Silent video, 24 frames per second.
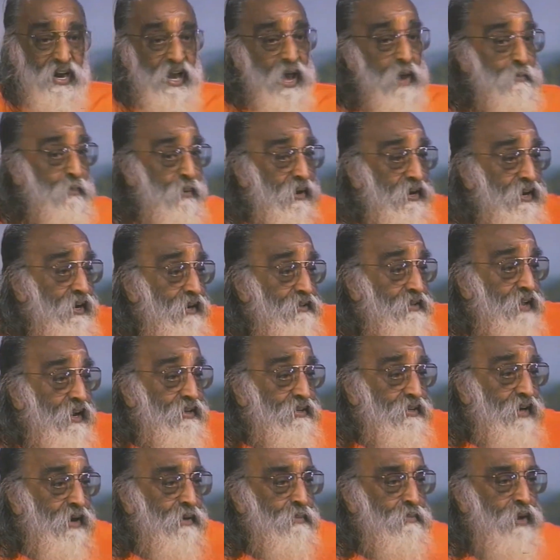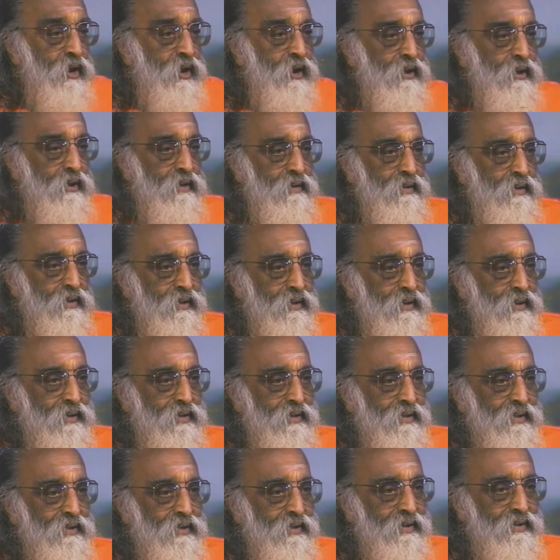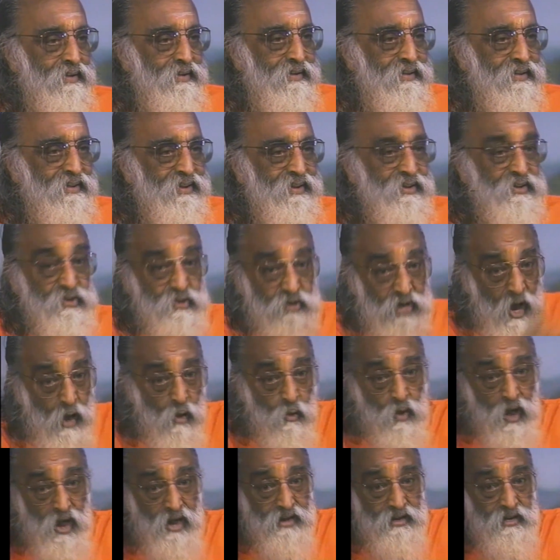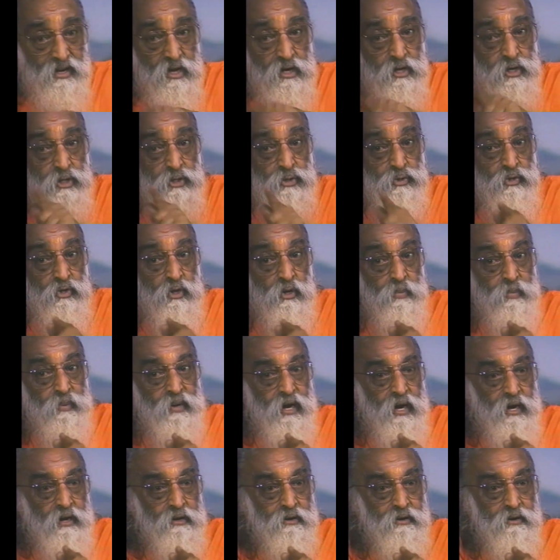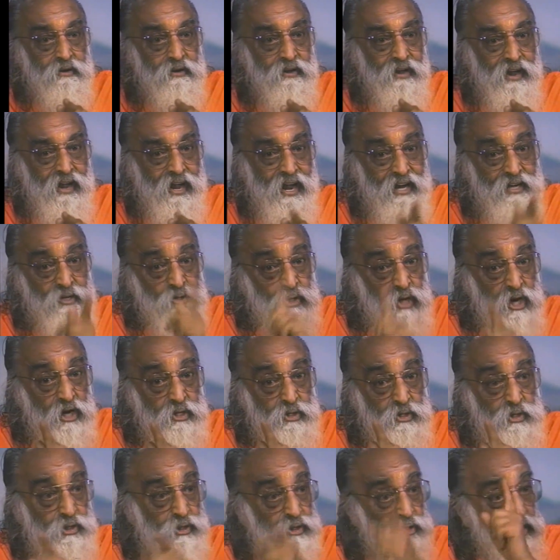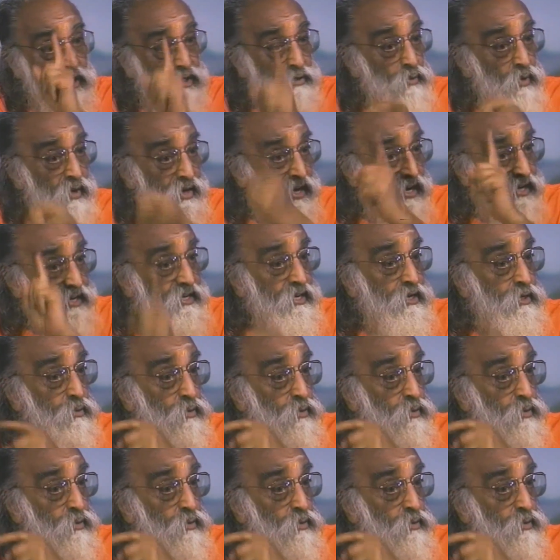happened at that time? Now I can discriminate and judge that what I did